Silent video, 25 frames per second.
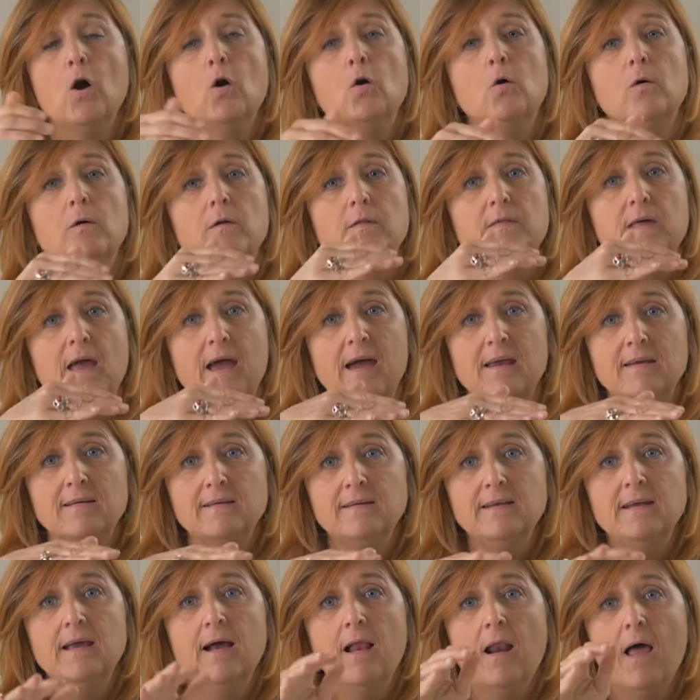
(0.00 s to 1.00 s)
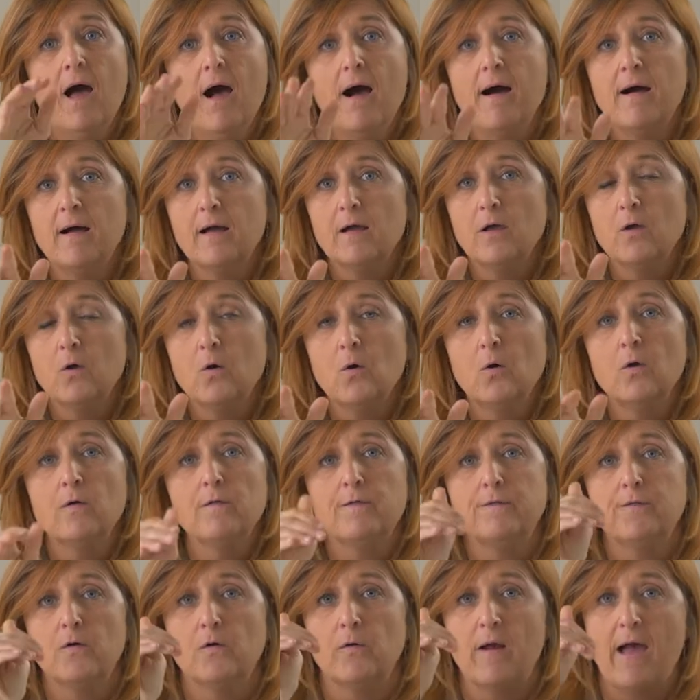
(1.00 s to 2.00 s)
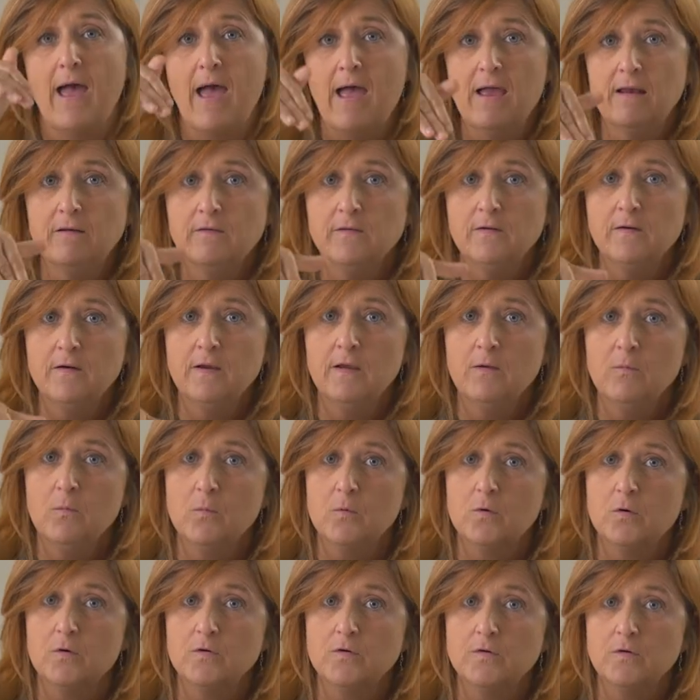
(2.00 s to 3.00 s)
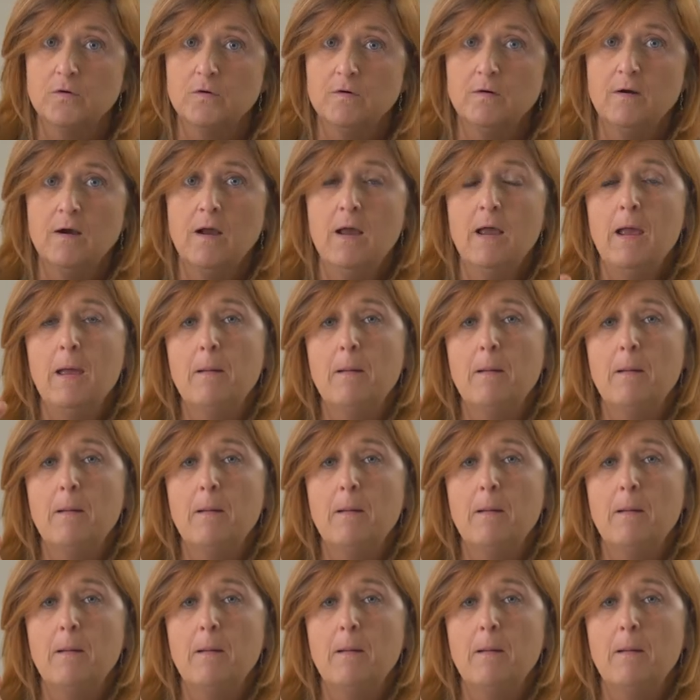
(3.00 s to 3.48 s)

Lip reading: or the ideal angle for entering water